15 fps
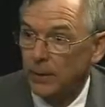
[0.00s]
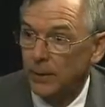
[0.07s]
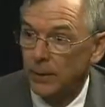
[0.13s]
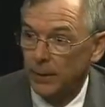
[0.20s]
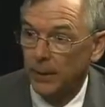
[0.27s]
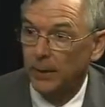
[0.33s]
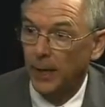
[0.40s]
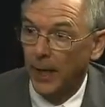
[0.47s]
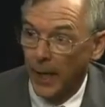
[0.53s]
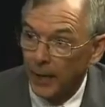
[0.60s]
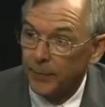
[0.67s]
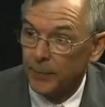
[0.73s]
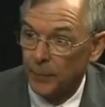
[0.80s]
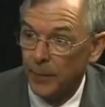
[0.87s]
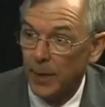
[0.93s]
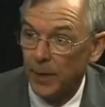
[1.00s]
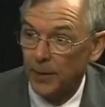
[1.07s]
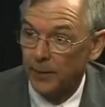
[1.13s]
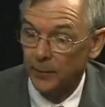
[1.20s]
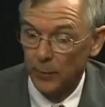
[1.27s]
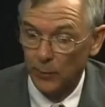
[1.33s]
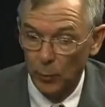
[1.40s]
in an aftermath
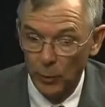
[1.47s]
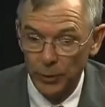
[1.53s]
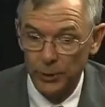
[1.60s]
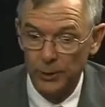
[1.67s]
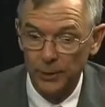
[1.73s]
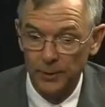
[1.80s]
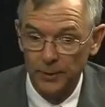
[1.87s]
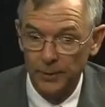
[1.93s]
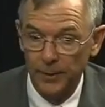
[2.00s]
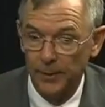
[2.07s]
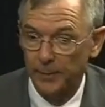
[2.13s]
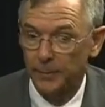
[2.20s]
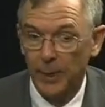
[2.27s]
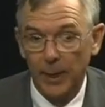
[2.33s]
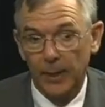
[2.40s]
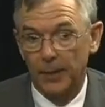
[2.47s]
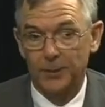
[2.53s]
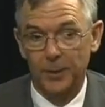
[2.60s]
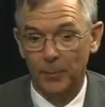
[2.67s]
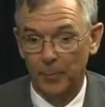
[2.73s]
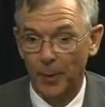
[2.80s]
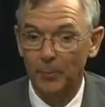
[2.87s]
of an abortion. There's
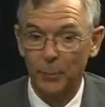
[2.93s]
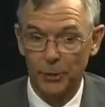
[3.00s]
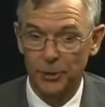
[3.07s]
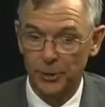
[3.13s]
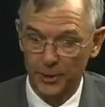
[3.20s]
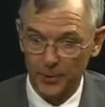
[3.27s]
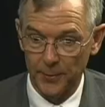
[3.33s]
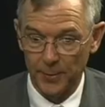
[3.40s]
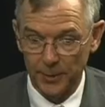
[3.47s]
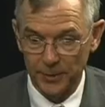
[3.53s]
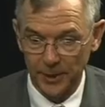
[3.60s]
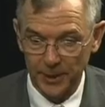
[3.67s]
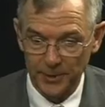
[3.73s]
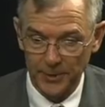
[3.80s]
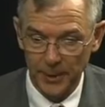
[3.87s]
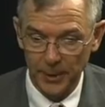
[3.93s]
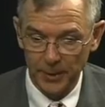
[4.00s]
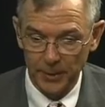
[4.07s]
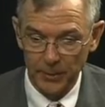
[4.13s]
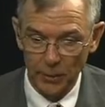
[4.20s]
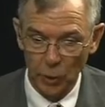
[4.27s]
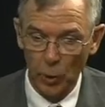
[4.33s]
a bumper sticker that says,
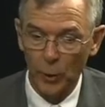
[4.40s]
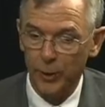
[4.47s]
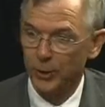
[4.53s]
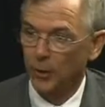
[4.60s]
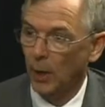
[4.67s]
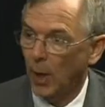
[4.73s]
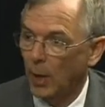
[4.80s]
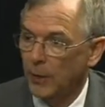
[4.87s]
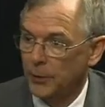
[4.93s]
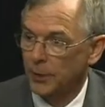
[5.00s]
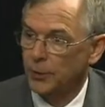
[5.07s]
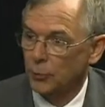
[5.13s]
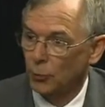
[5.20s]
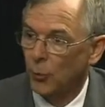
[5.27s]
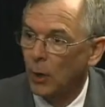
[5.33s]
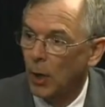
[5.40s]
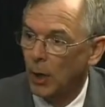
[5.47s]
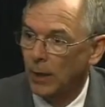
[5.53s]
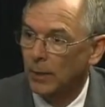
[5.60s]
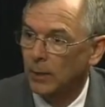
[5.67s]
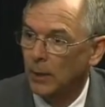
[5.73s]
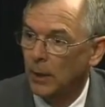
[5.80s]
in your heart it's wrong.
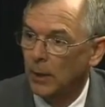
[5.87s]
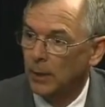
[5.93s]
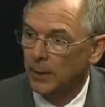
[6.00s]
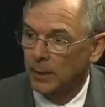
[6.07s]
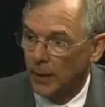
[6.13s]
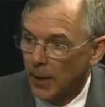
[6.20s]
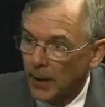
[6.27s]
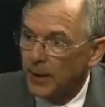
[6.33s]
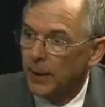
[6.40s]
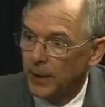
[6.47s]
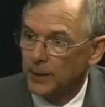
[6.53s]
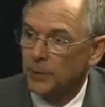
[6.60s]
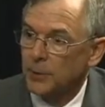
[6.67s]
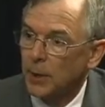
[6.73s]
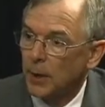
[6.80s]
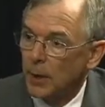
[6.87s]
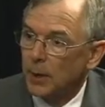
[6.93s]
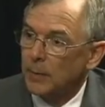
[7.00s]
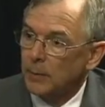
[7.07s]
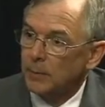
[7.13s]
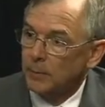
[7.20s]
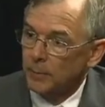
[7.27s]
And God has
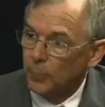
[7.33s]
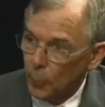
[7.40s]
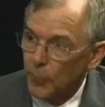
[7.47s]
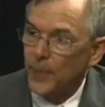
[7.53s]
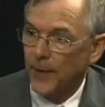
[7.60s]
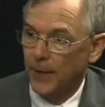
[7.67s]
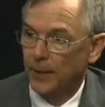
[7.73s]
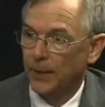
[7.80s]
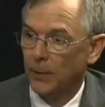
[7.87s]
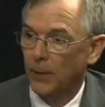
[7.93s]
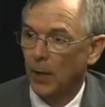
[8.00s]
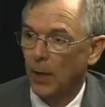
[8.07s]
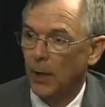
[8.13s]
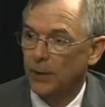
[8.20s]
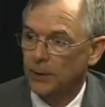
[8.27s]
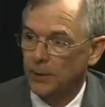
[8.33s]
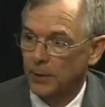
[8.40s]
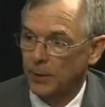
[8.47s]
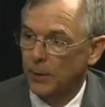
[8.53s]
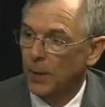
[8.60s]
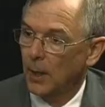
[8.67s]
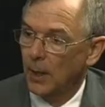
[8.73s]
put that in our hearts.
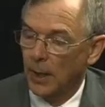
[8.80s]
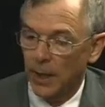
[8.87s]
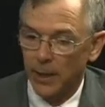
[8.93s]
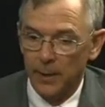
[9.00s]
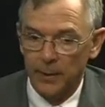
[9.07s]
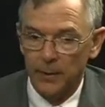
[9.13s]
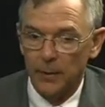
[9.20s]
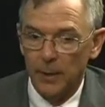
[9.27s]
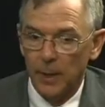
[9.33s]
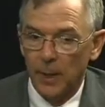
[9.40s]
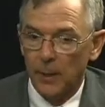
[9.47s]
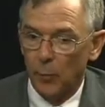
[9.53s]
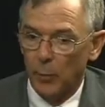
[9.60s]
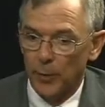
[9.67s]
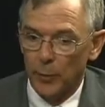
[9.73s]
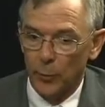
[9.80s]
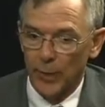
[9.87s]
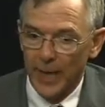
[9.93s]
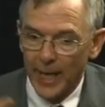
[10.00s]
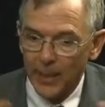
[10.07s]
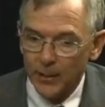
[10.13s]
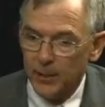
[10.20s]
And when the
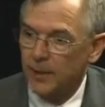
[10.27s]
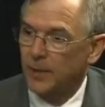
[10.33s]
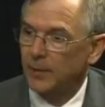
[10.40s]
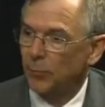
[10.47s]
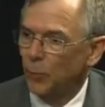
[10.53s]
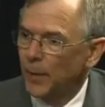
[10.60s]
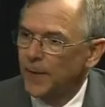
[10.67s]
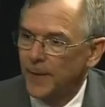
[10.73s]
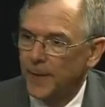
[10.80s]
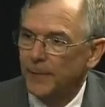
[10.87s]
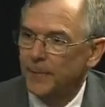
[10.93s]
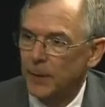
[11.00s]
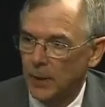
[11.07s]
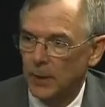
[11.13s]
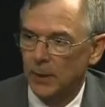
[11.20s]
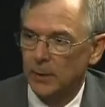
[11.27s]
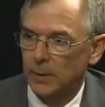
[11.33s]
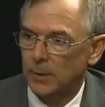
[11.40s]
reality of what they've done